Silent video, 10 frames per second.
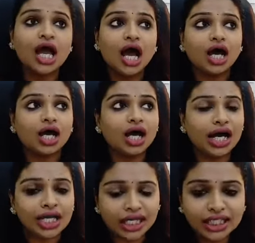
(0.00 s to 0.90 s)

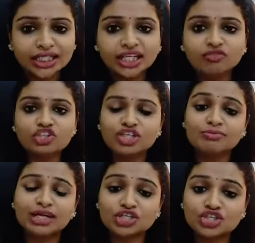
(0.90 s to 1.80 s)
Another thing which he
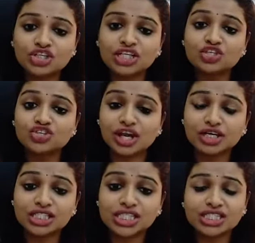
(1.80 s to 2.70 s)
mentioned in
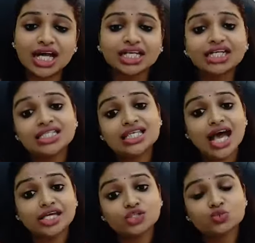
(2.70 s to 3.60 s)
general is that he
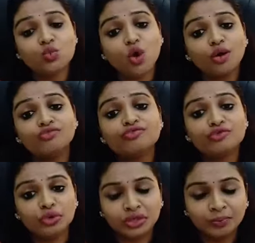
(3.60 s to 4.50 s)
desires warm
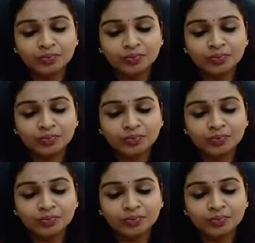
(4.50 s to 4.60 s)
food.